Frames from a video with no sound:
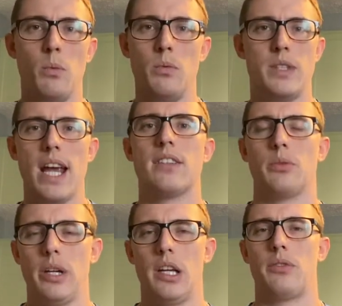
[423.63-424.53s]
days
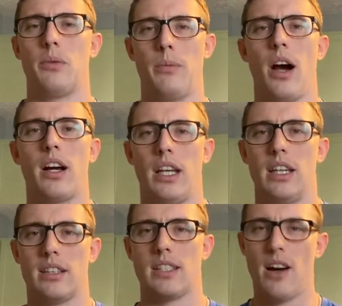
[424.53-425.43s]
away from knocking
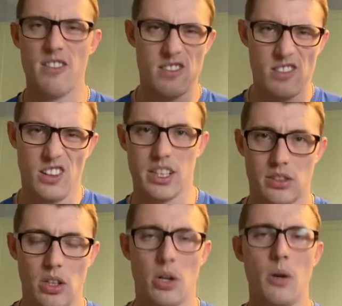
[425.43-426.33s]
this out, let's
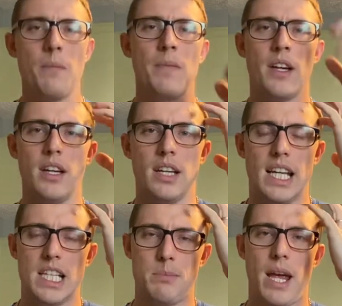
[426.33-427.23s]
go,
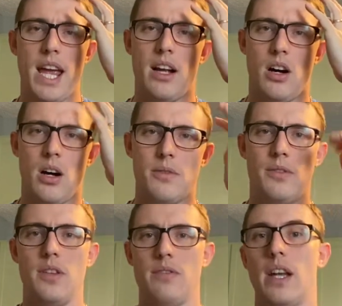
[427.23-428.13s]
is paying off
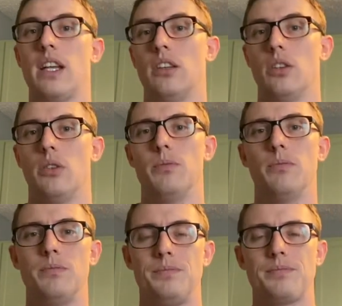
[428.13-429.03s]
the vending loan
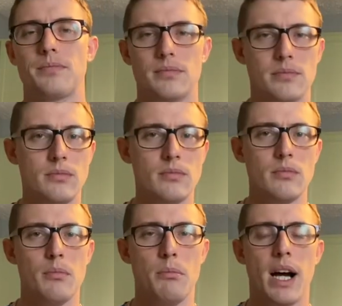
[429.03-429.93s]

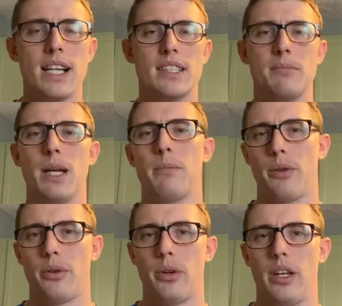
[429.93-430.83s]
by September
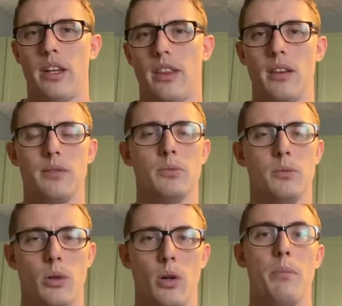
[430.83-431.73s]
30th.
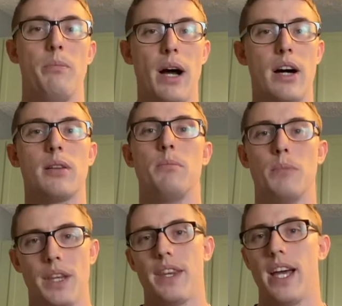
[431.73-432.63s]
We're about a
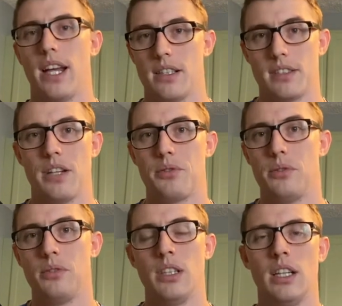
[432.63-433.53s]
month ahead of
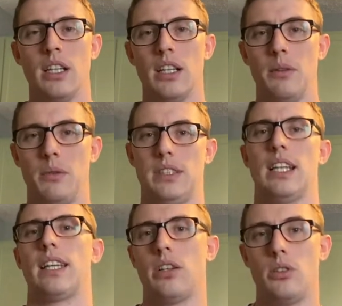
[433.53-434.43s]
schedule. We
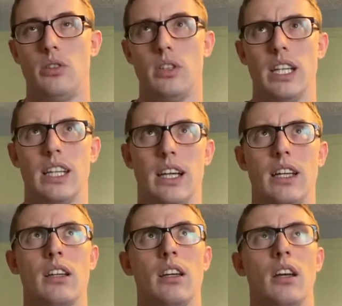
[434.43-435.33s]
set that goal in like